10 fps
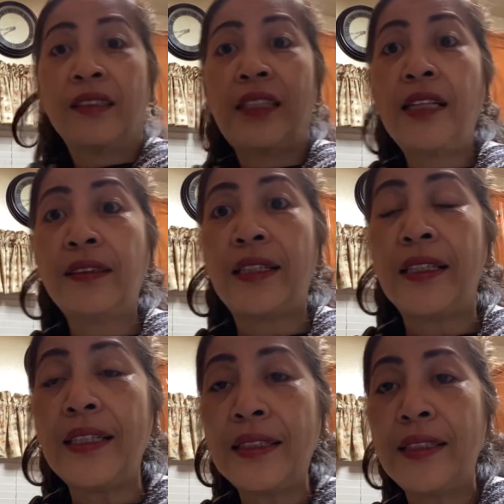that's the
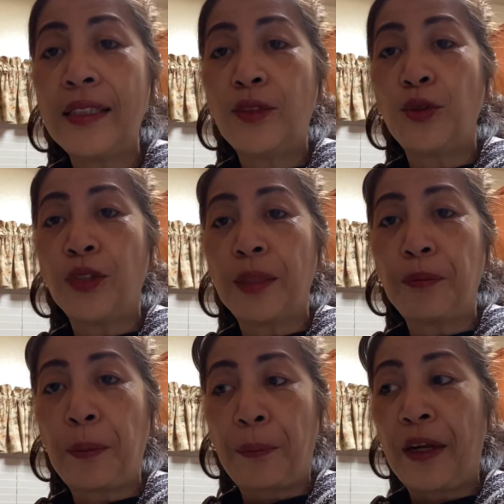easiest you can
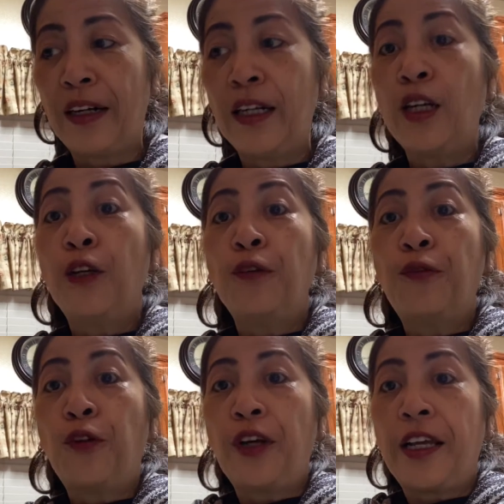prepare
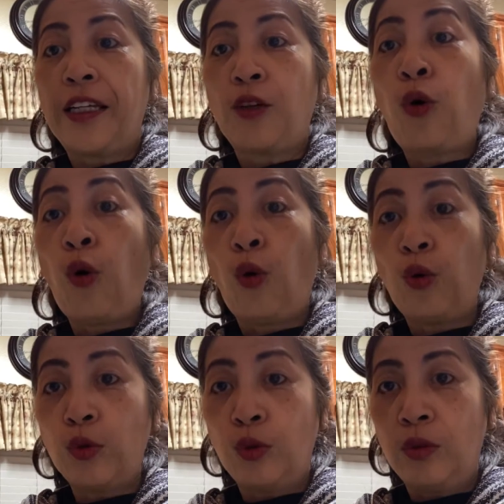for a
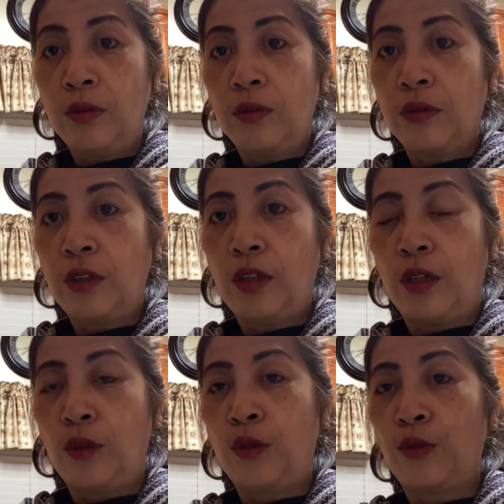cold,
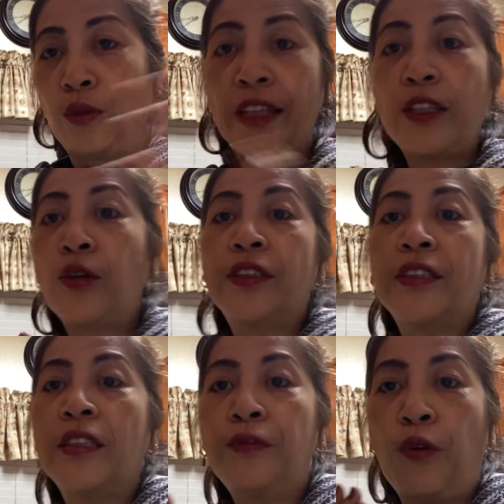right now it's
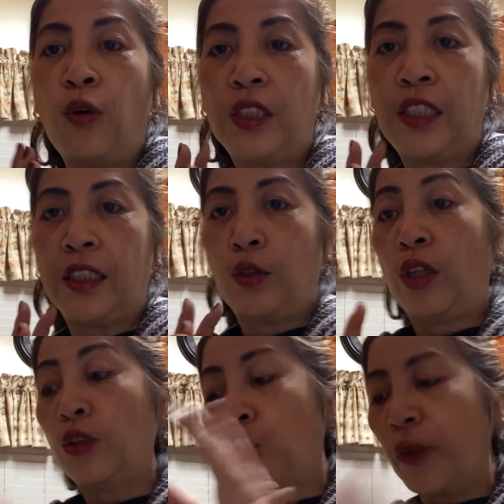still fall here. On
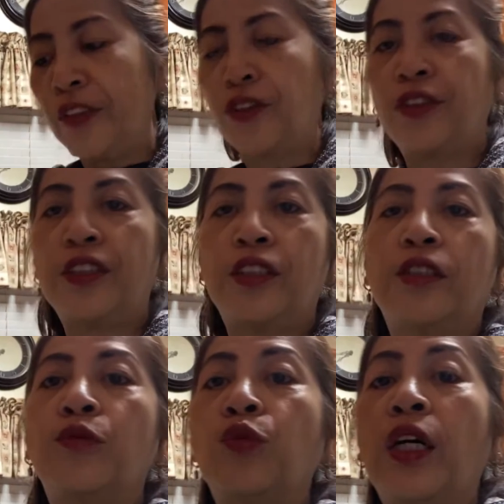the winter, this
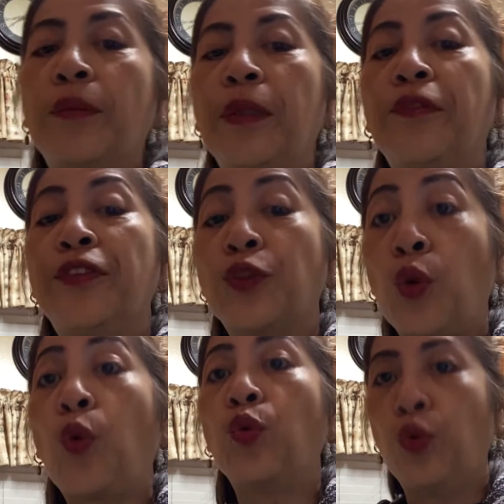is gonna be
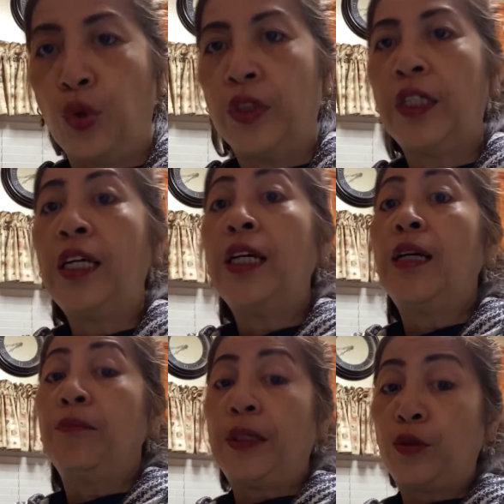so good.
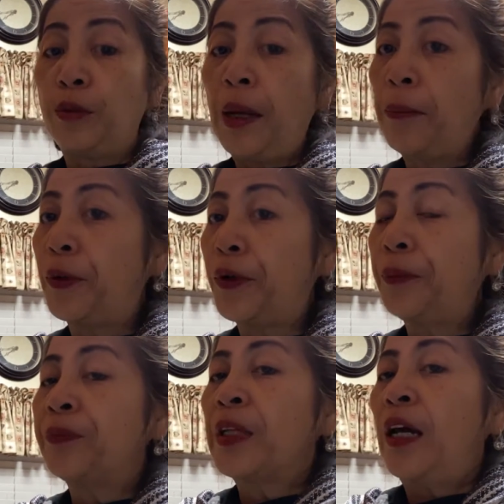But remember,
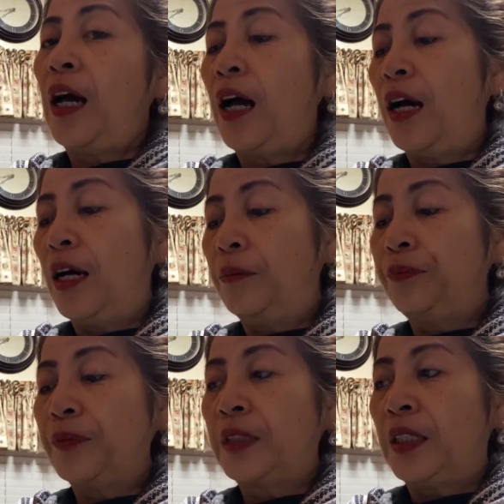
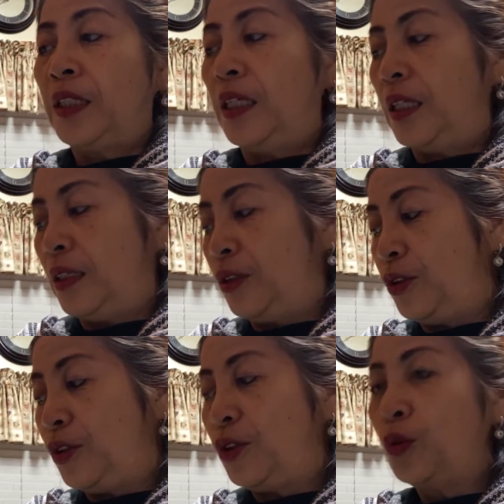um,
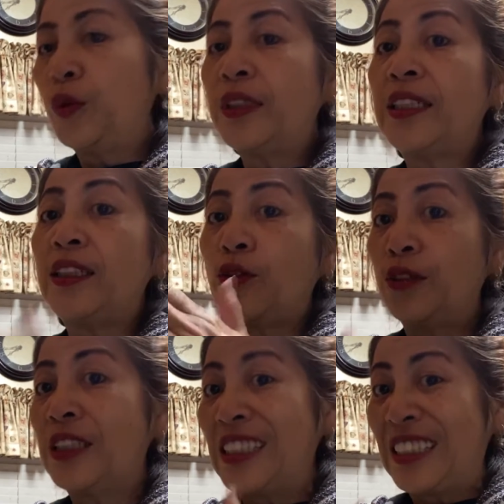you will see the
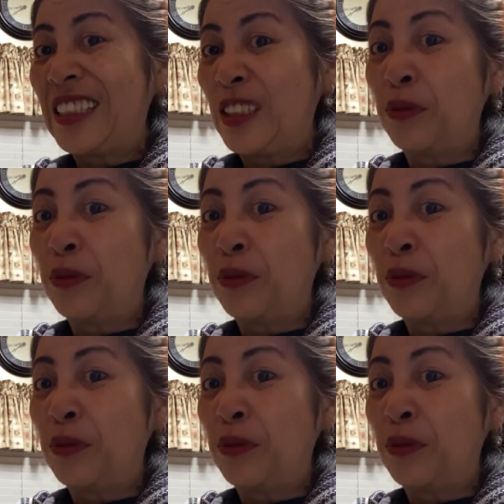consistency.